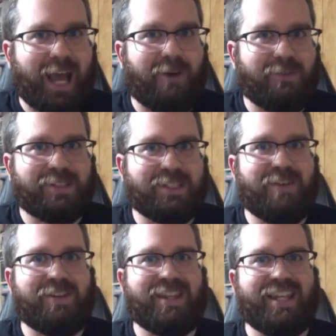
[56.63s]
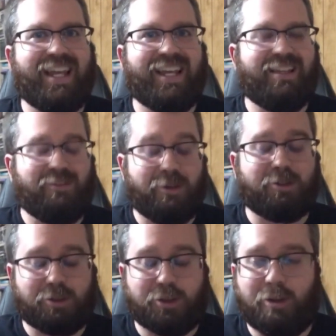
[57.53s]
outfits and everything and the
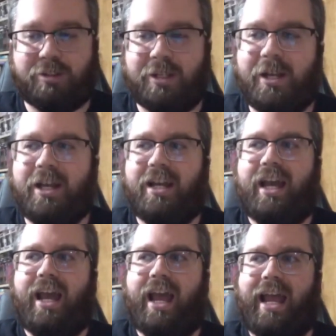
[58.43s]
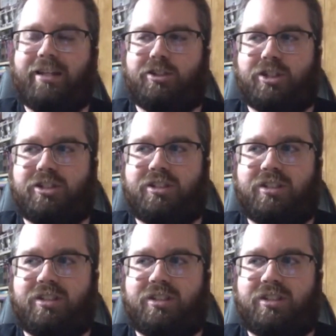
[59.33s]
original suits, and just